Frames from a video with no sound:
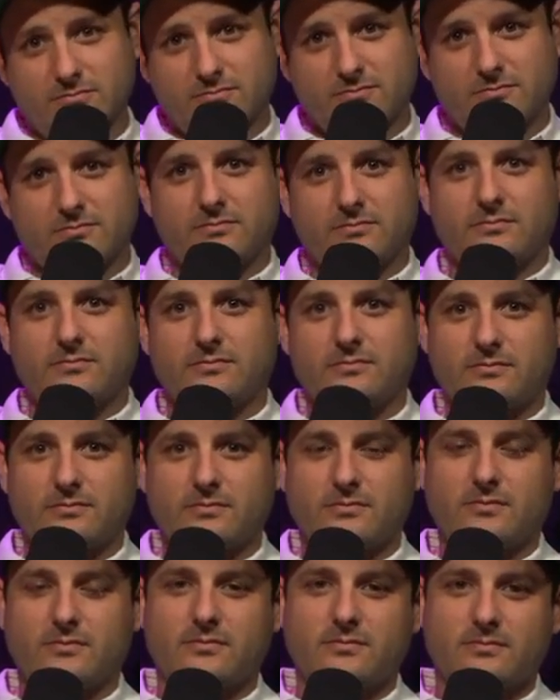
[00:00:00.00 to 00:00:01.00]
Spanish
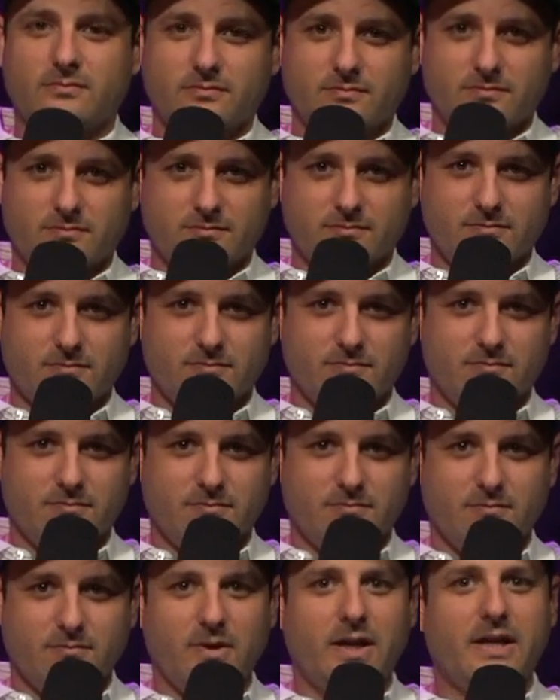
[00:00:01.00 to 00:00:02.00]
Harlem, but it's
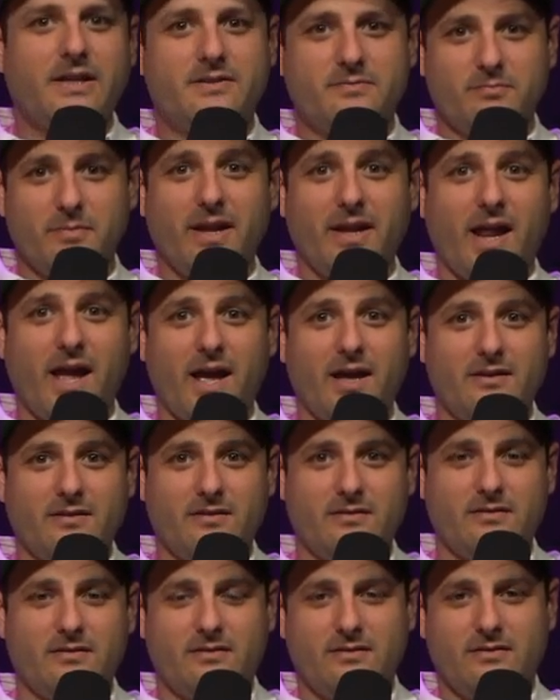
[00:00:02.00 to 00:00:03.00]
there. It's right off
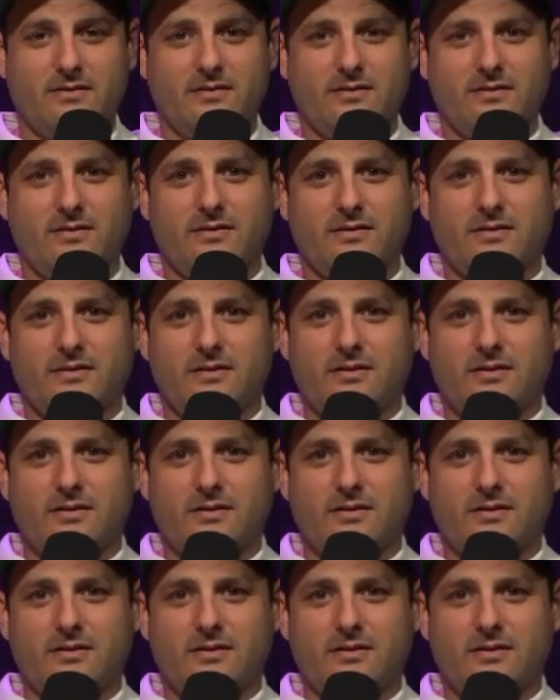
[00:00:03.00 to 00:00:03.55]
the train. Yeah.